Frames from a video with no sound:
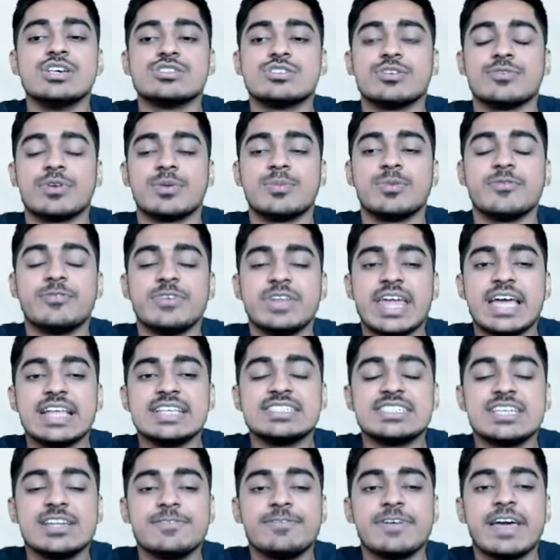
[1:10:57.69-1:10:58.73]
So from a
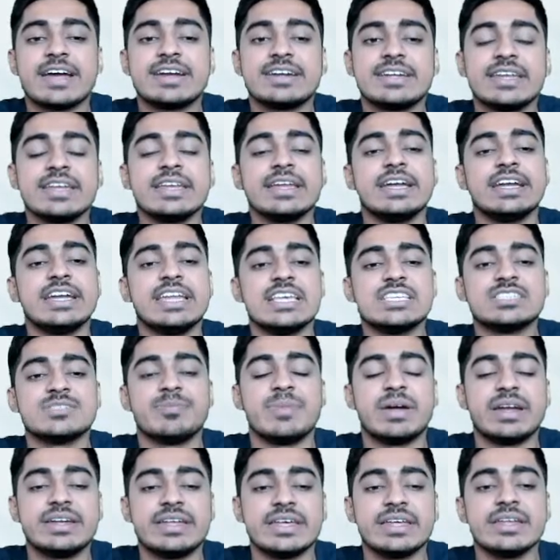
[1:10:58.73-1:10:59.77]
financial factor, it is
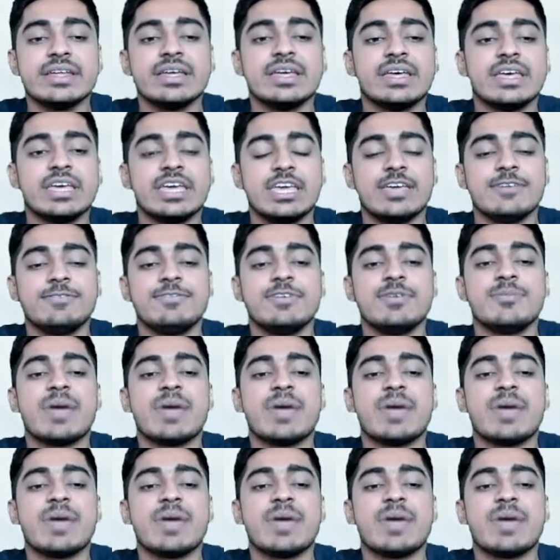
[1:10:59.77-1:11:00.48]
better if we